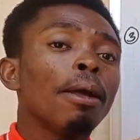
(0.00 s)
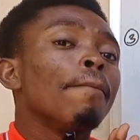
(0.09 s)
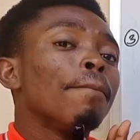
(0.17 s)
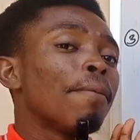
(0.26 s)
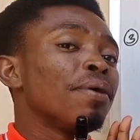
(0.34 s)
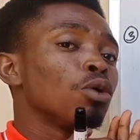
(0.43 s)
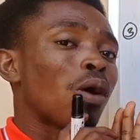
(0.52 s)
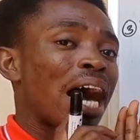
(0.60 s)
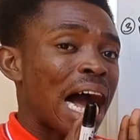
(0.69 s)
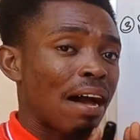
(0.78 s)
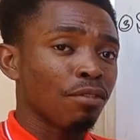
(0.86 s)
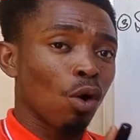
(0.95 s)
maybe you
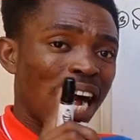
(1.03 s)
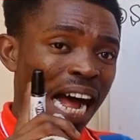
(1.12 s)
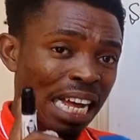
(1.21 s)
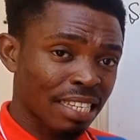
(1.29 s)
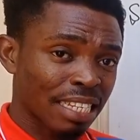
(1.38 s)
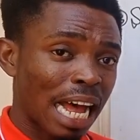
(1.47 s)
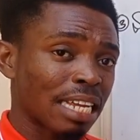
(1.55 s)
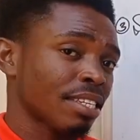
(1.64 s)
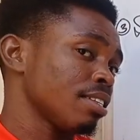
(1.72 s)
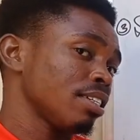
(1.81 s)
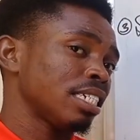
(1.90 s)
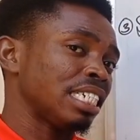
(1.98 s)
have your
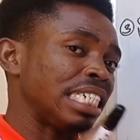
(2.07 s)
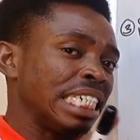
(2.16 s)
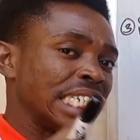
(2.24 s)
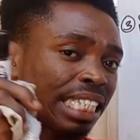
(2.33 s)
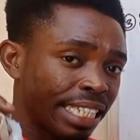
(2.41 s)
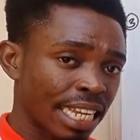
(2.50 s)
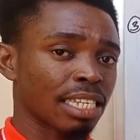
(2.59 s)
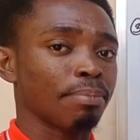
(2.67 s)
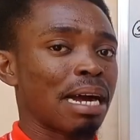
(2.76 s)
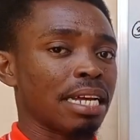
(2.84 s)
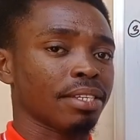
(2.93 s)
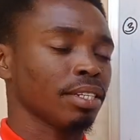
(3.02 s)
answers in
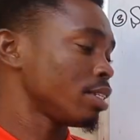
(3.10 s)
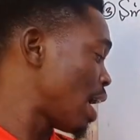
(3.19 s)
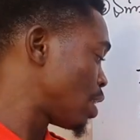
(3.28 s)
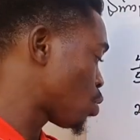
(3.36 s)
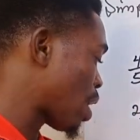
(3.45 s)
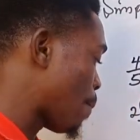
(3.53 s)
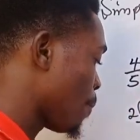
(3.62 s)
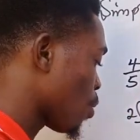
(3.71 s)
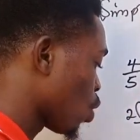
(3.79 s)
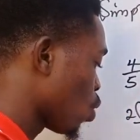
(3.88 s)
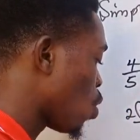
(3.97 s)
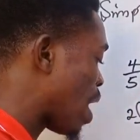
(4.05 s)
decimals, then you can
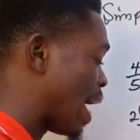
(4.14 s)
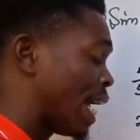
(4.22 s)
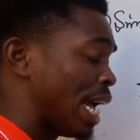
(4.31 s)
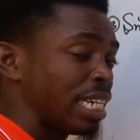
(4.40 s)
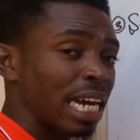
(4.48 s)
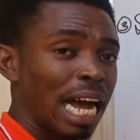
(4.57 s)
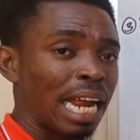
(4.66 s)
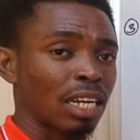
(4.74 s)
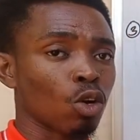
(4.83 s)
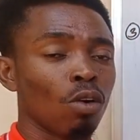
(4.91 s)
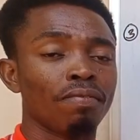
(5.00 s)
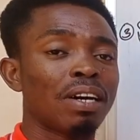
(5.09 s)
go ahead and
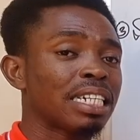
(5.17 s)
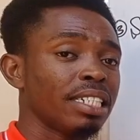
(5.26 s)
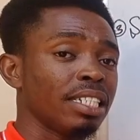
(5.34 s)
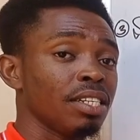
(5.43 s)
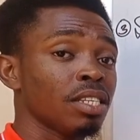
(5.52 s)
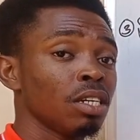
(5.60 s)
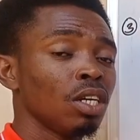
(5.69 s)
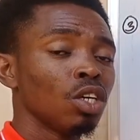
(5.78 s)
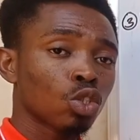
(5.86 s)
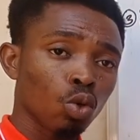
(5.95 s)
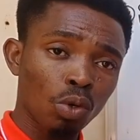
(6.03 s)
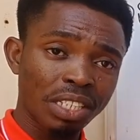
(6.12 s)
convert this
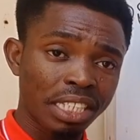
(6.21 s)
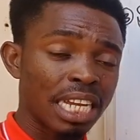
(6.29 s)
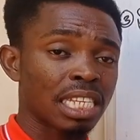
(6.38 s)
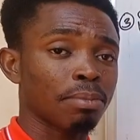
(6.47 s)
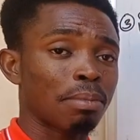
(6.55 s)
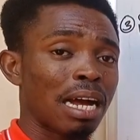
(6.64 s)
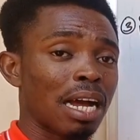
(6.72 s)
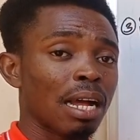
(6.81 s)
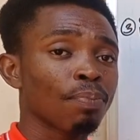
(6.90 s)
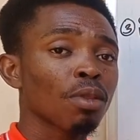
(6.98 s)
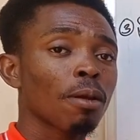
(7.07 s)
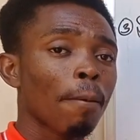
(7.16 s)
to
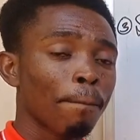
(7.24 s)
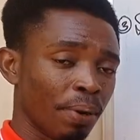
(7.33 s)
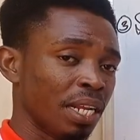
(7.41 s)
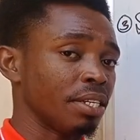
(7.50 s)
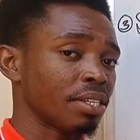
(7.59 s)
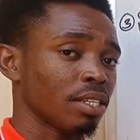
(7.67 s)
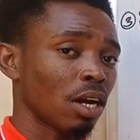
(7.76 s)
decimal place.